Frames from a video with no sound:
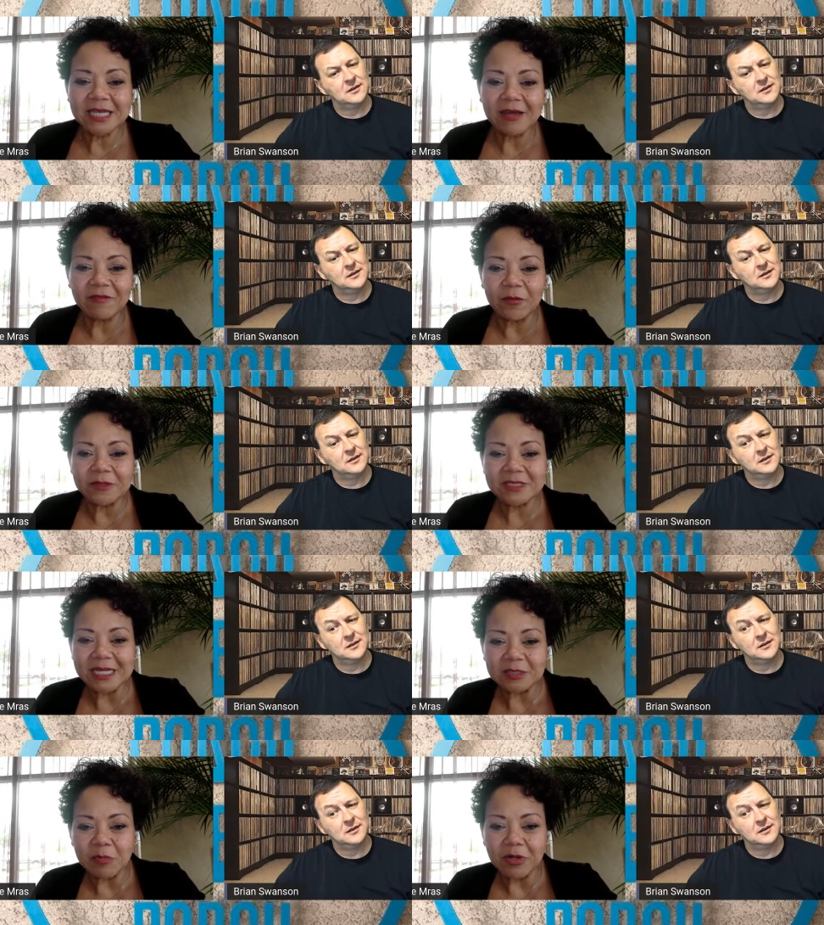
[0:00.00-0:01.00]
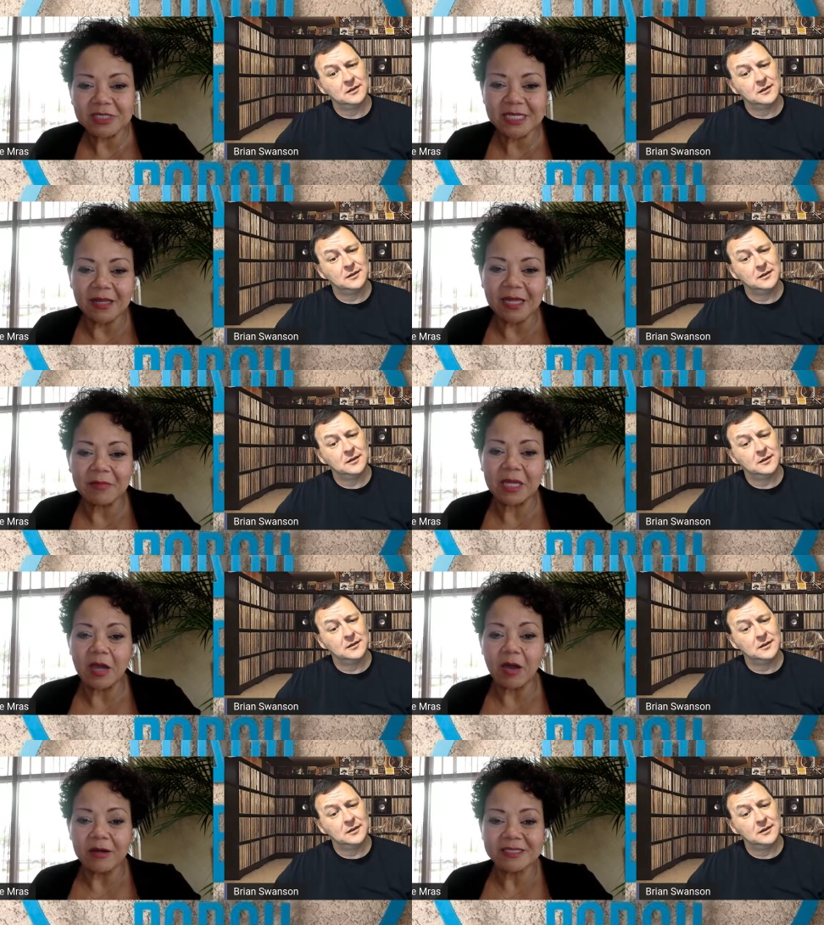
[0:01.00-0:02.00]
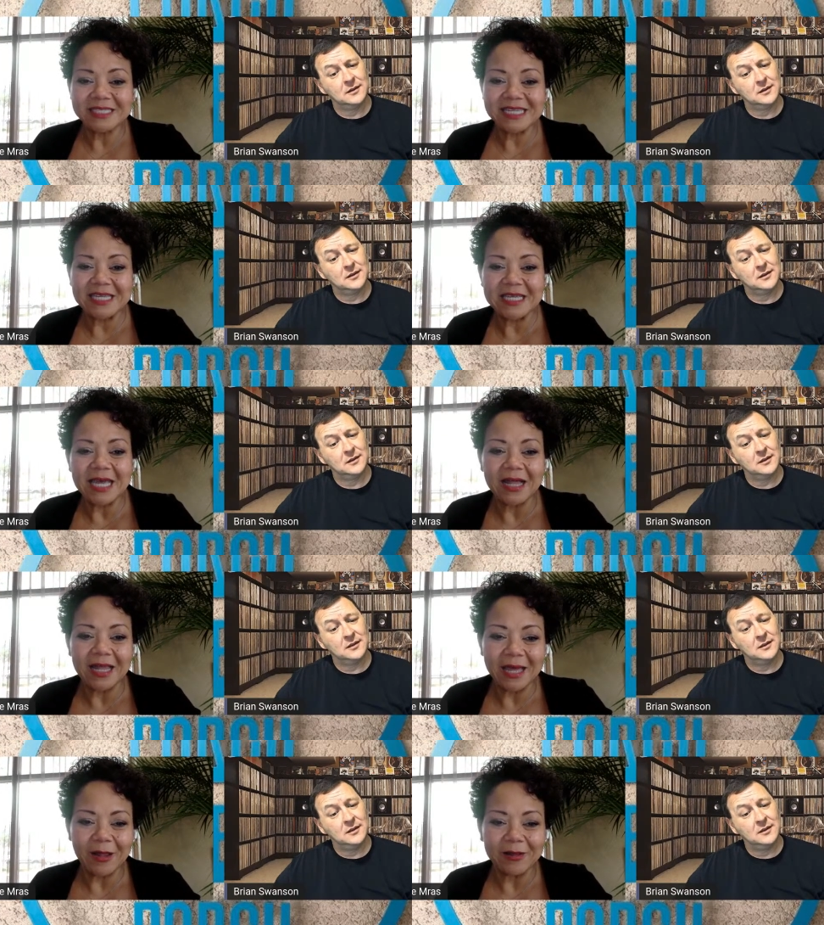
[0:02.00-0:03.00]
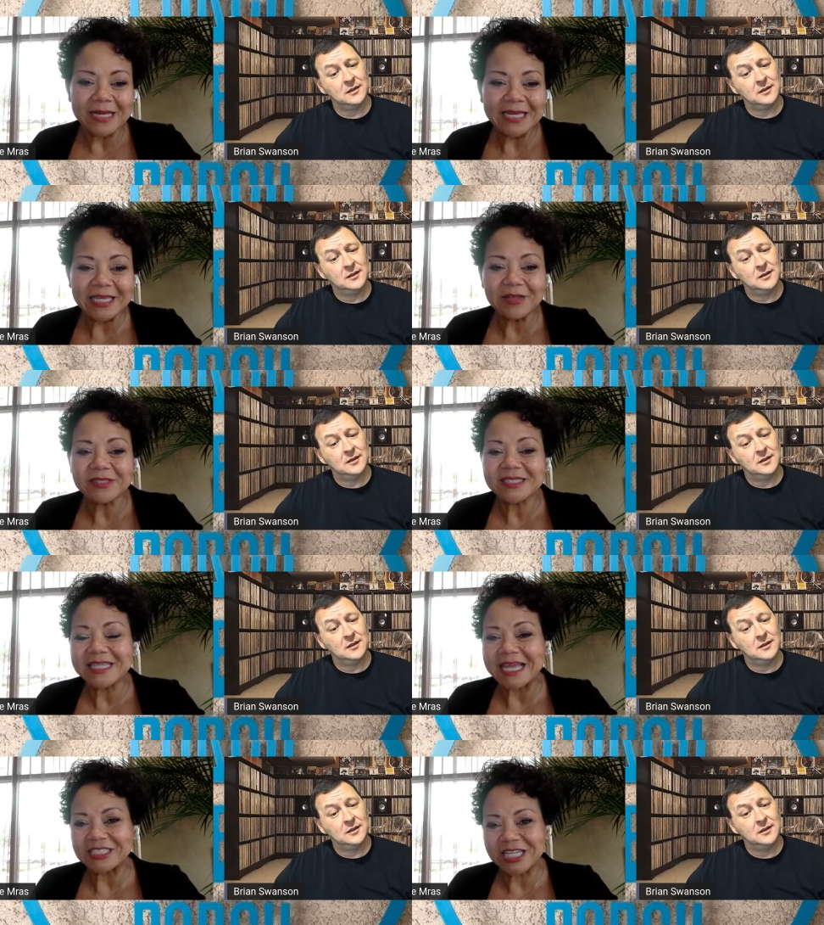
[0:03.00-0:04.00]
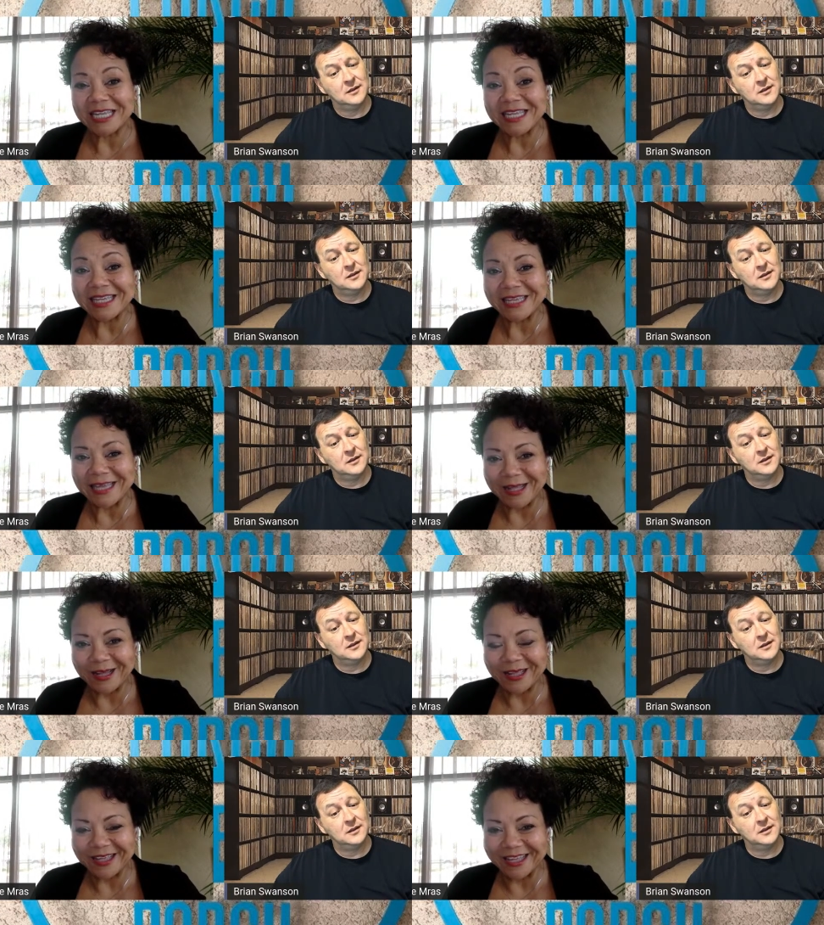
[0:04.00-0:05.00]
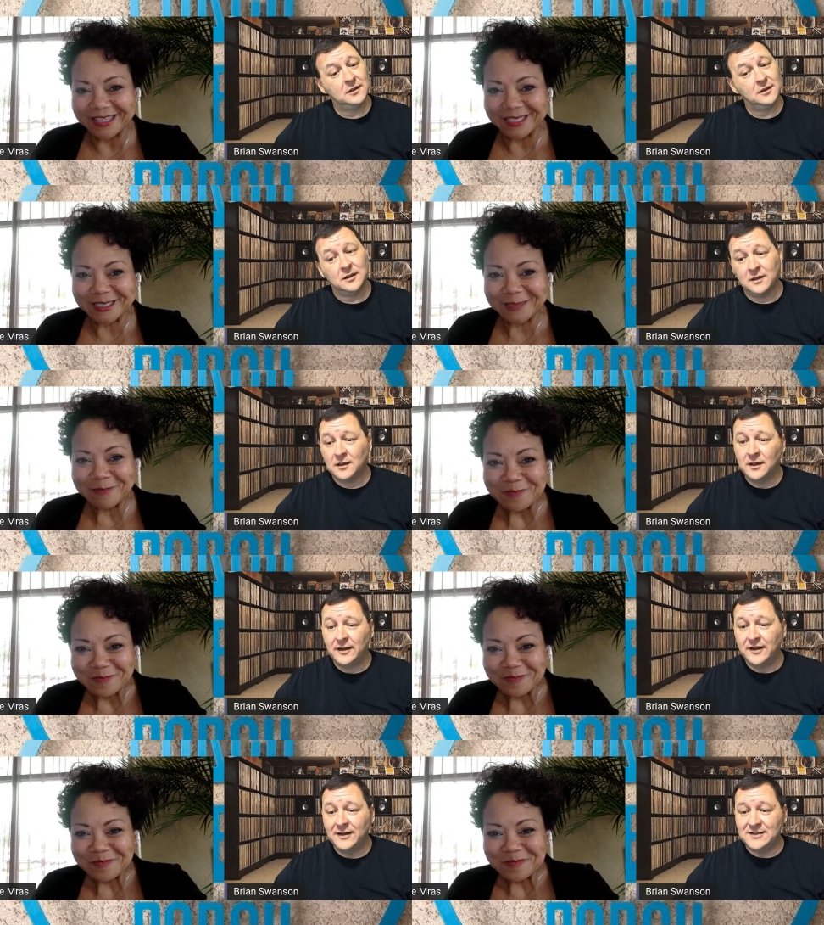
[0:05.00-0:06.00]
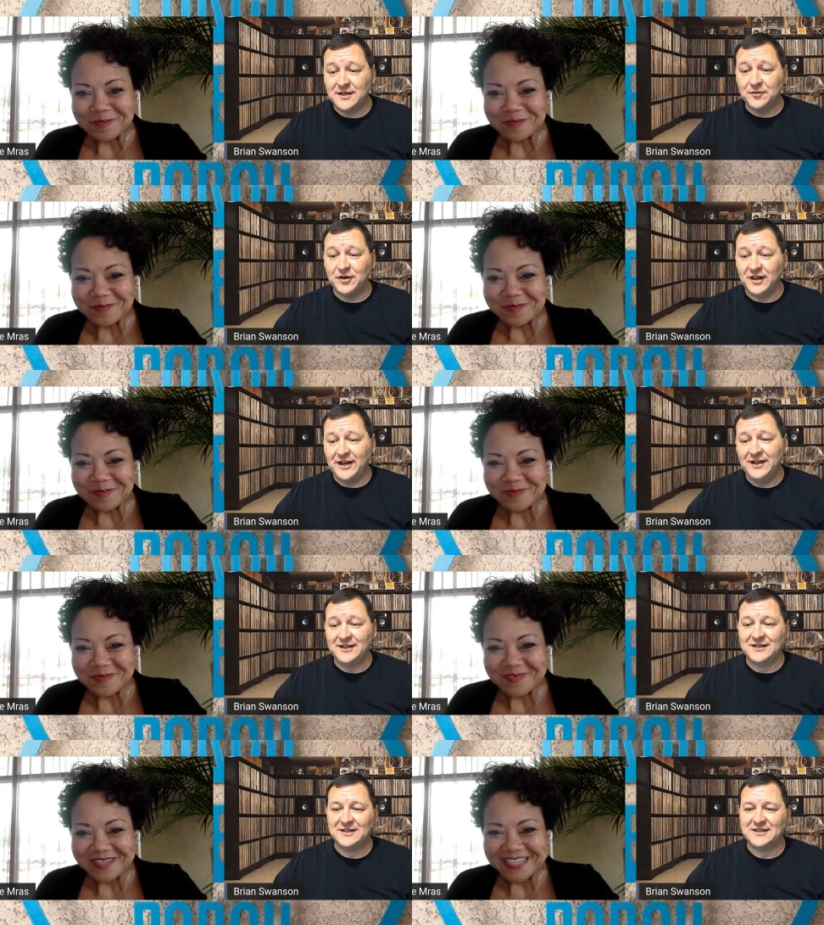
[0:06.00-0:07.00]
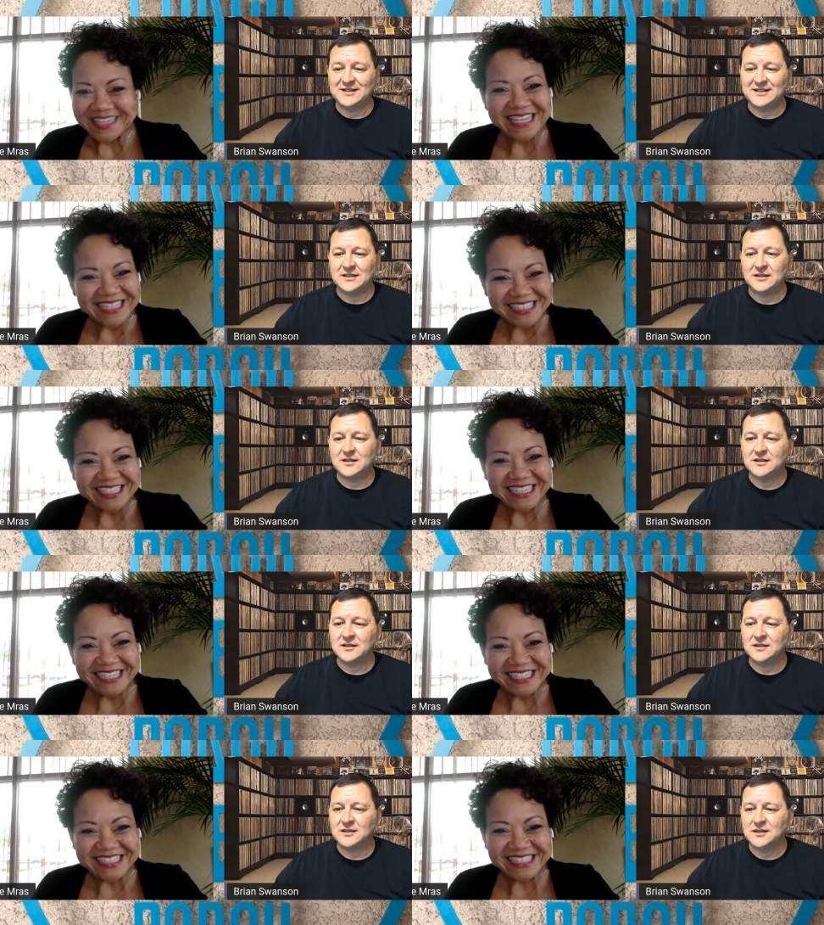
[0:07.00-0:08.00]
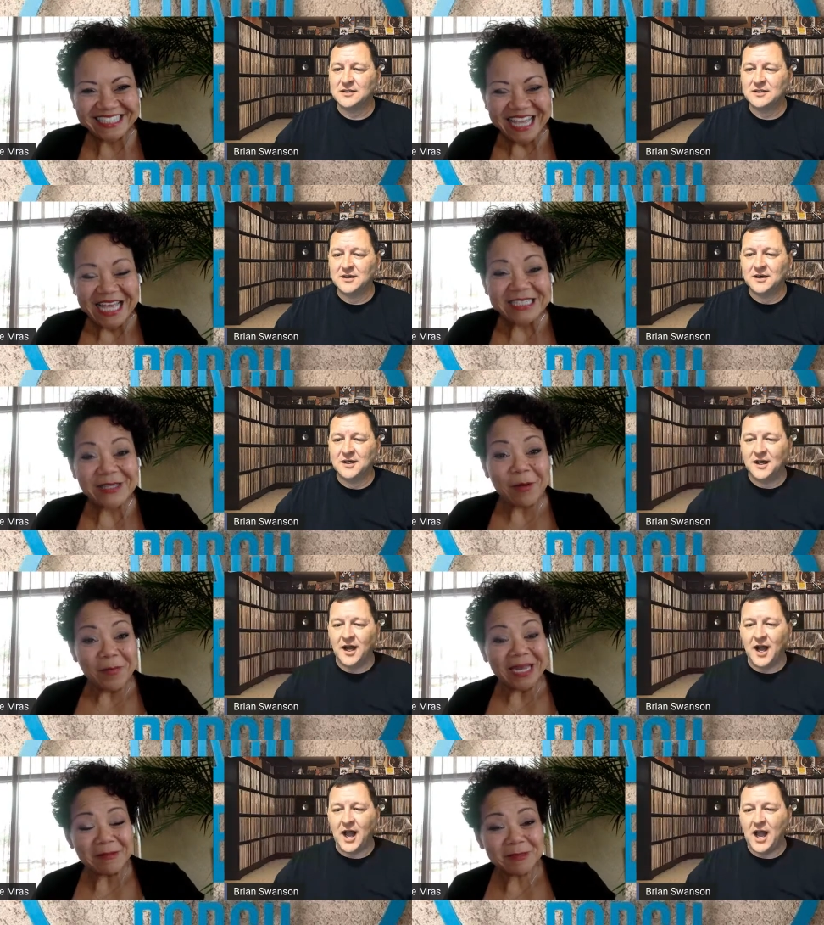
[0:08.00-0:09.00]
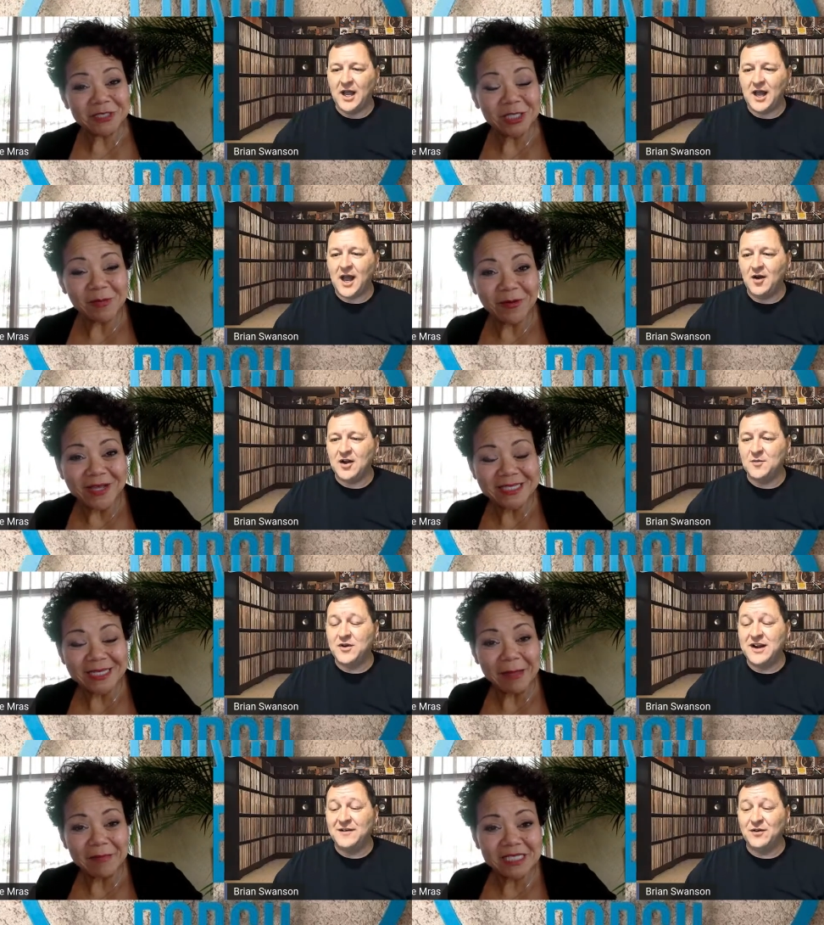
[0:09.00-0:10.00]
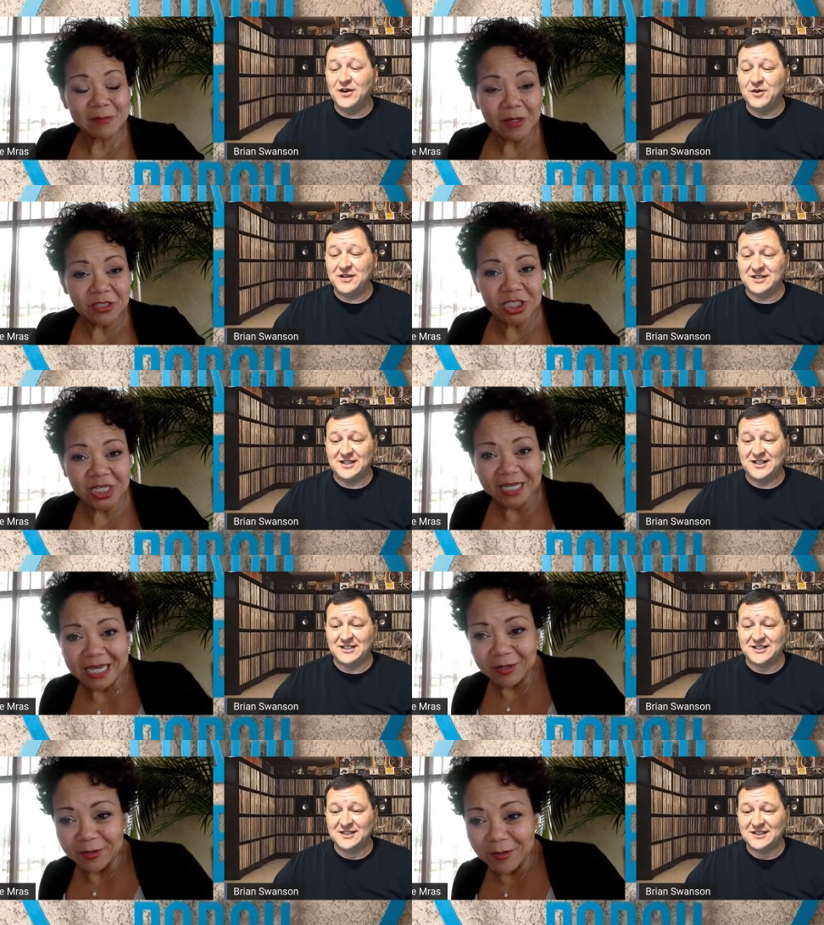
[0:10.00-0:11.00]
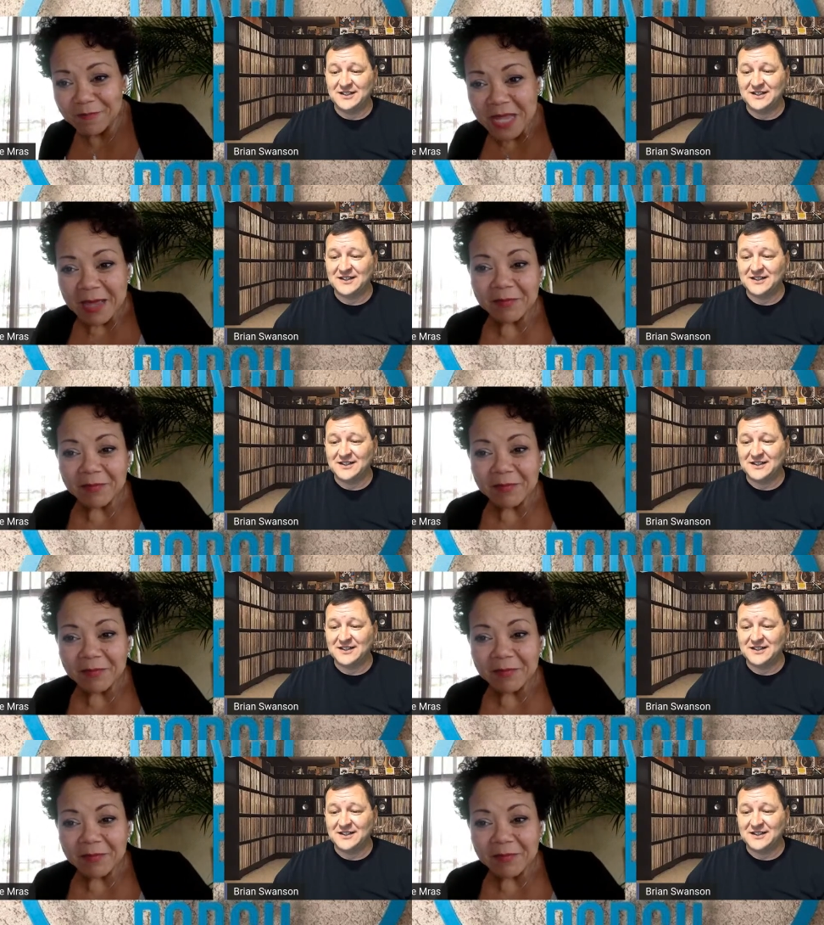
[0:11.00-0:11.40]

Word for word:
Speaker 1: discount forward slash Marcel, M A R C E L L. Heels is H E E L S.
Speaker 2: Is it really?
Speaker 1: Yes, it is. So my name is Michelle Ross, and I'm a spell check editor